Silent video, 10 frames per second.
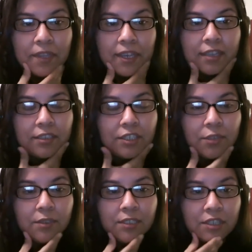and she
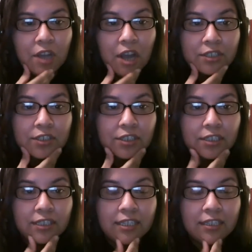was the
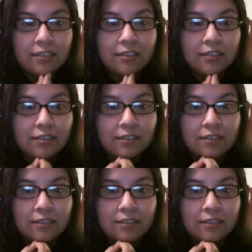doctor in.